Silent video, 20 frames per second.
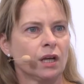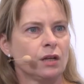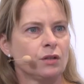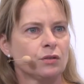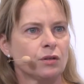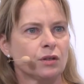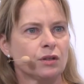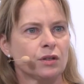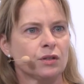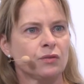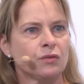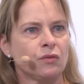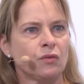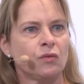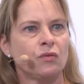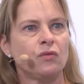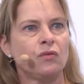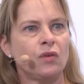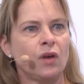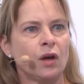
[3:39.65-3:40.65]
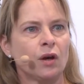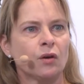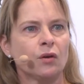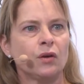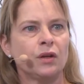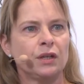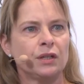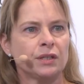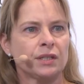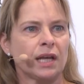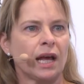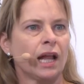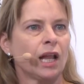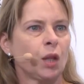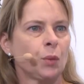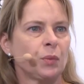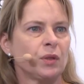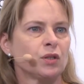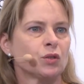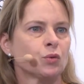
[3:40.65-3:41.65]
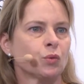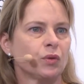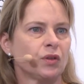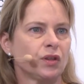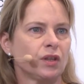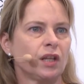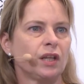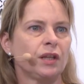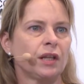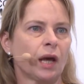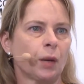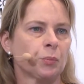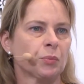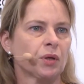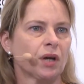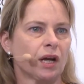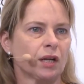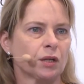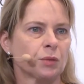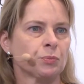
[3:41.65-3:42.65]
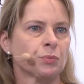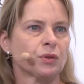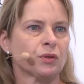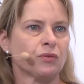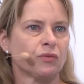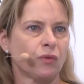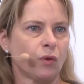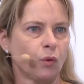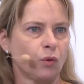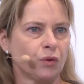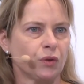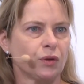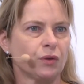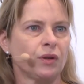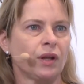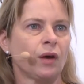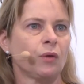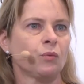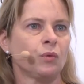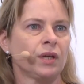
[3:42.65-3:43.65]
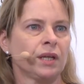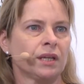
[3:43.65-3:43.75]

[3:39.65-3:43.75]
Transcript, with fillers: So there's various elements within that product portfolio that we